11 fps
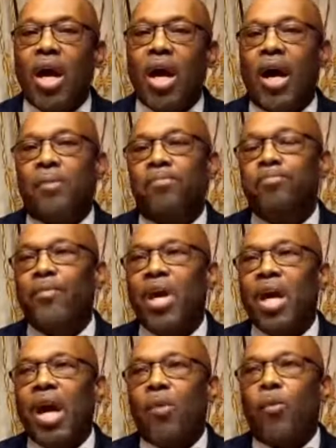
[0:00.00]

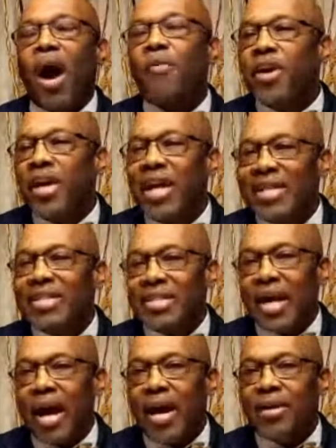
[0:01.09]
While they're
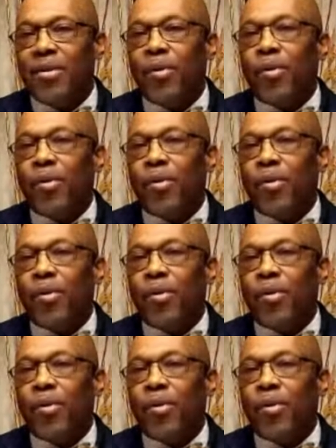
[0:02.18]
inside,